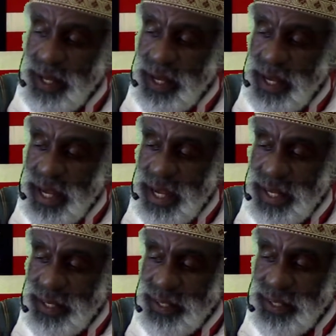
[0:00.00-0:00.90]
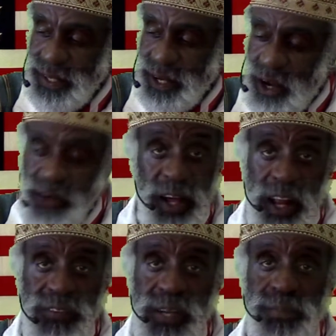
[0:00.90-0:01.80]
And on all of
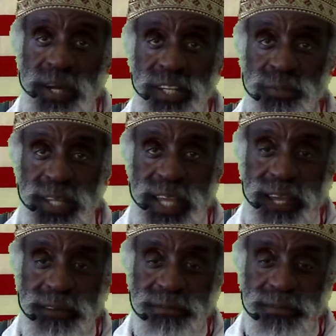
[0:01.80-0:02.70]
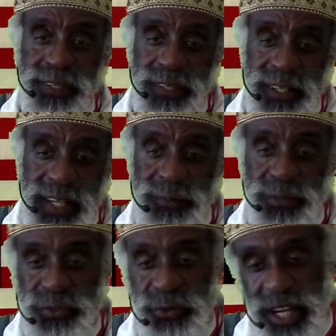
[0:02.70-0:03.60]
our money, we have In God We
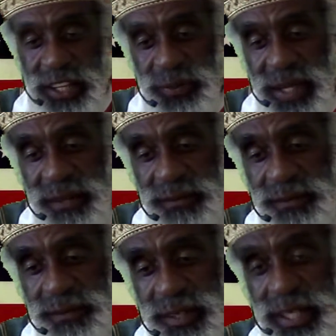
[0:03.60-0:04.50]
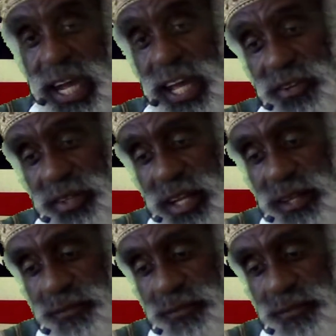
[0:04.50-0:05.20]
Trust, we have God on our